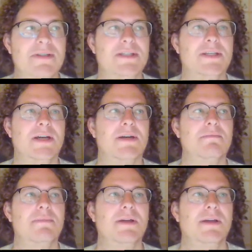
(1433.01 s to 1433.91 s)

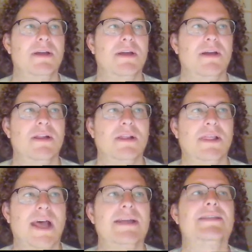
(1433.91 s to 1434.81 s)
some
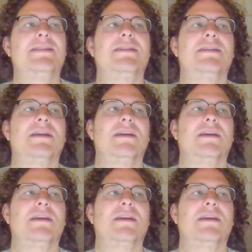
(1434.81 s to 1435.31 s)
less